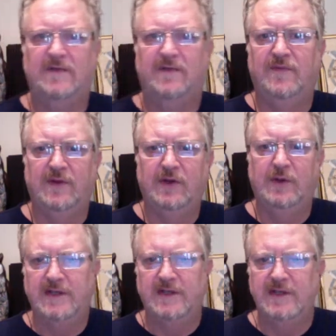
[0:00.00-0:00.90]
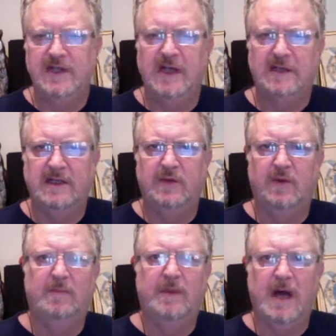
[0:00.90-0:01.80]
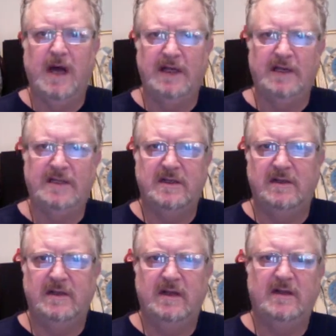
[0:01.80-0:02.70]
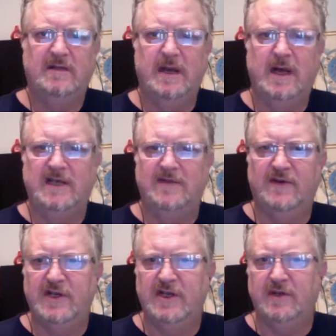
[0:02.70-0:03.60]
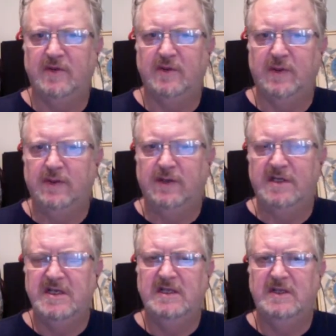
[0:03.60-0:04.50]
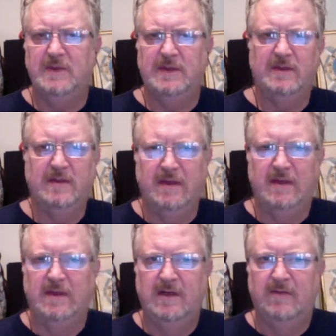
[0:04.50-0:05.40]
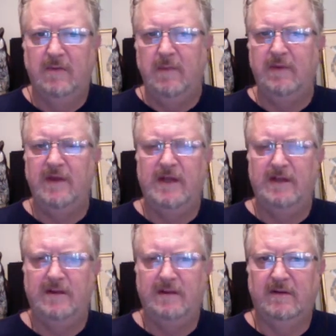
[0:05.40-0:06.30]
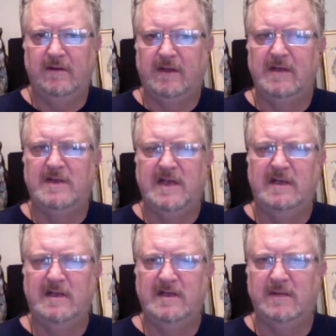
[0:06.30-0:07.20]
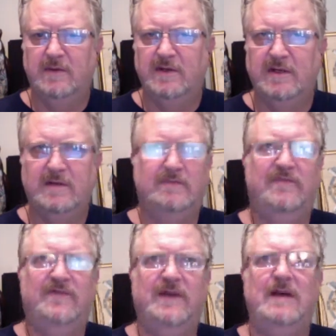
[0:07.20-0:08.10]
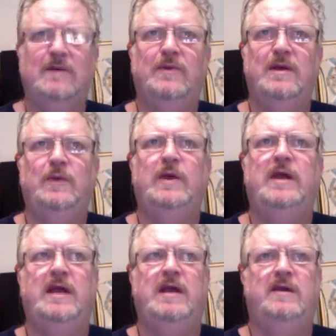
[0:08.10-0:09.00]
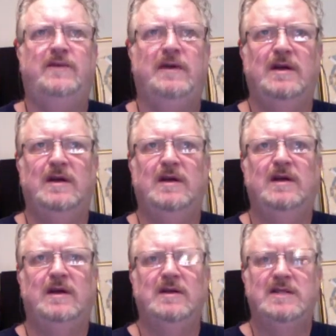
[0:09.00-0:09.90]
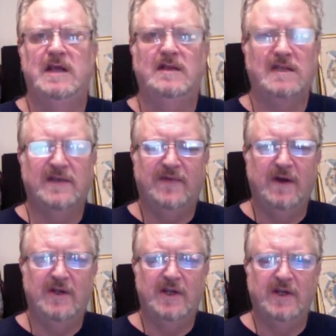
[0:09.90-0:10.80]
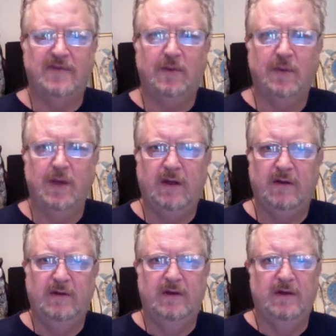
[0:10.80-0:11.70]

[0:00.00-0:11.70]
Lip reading: fluids injected into our bodies and into the bodies of our children. We don't consent to it. Remember that. Consent is the most vital thing we have. Consent is a function of the will.